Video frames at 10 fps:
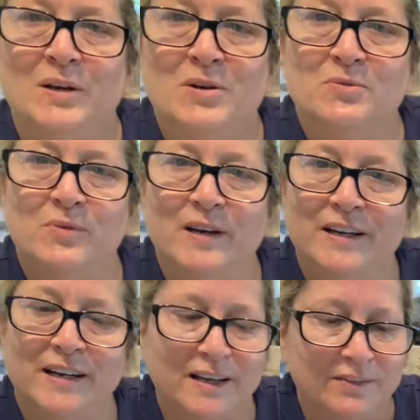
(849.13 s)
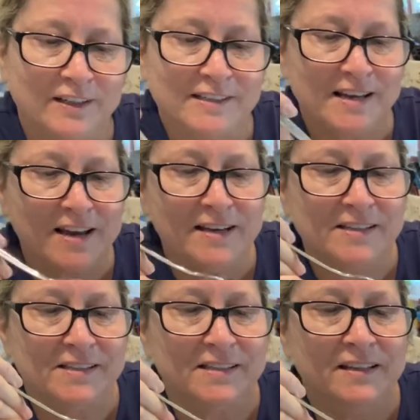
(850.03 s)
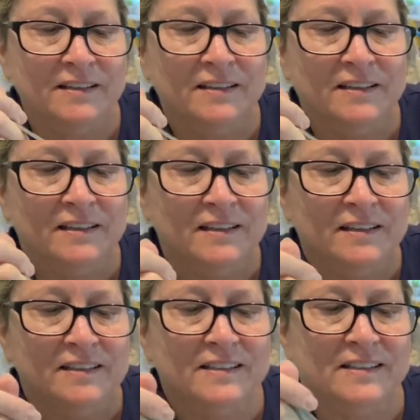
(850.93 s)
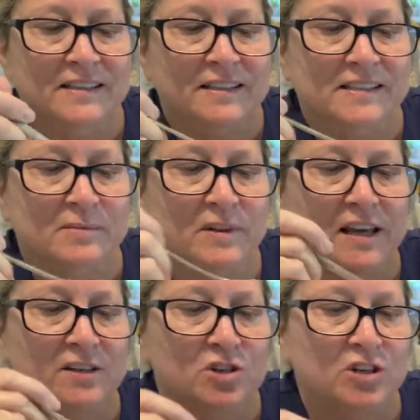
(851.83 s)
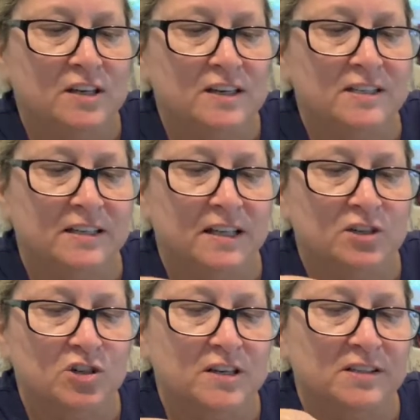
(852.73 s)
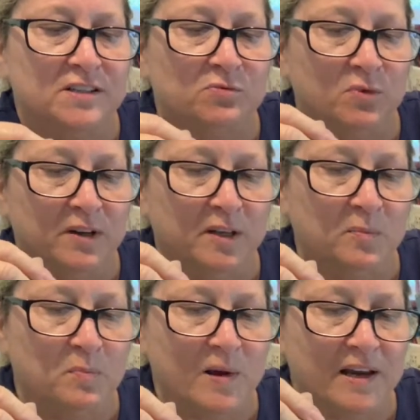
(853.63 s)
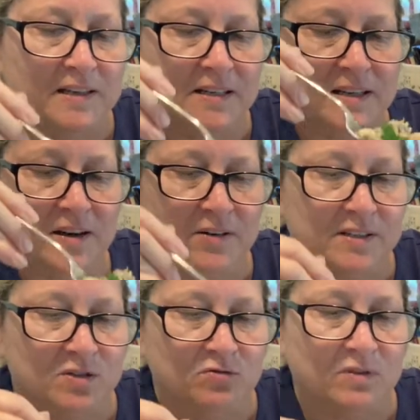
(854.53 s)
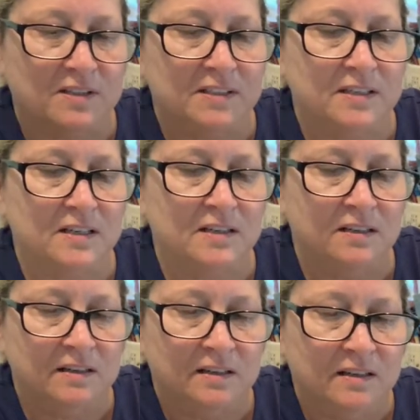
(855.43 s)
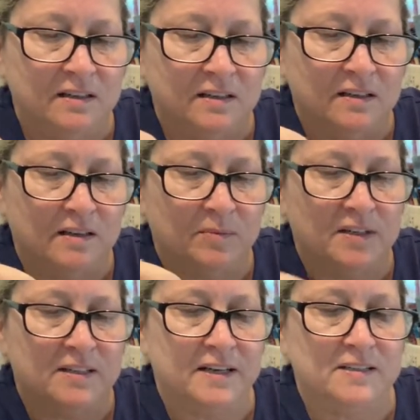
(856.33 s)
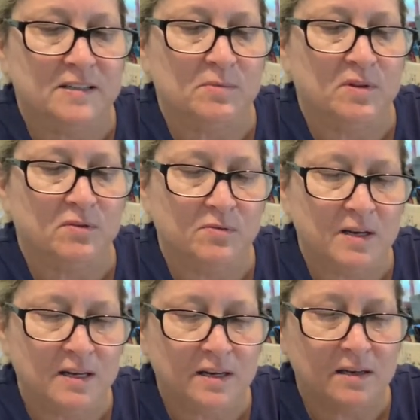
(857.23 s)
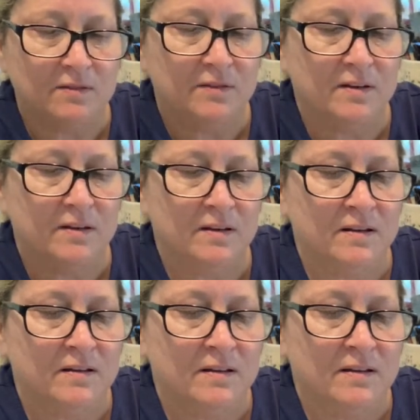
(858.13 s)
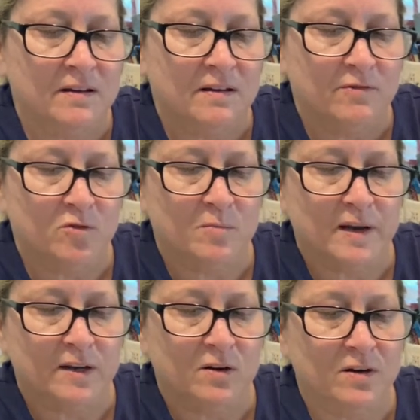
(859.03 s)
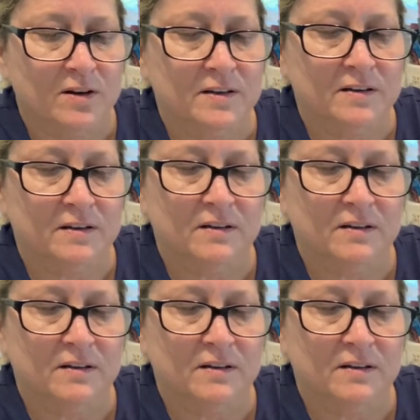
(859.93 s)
I'm ready to give it a taste. So let's get some of that cheese, and that cheese is really baked in there. It's crusty. I'm gonna take some of the green from my garden,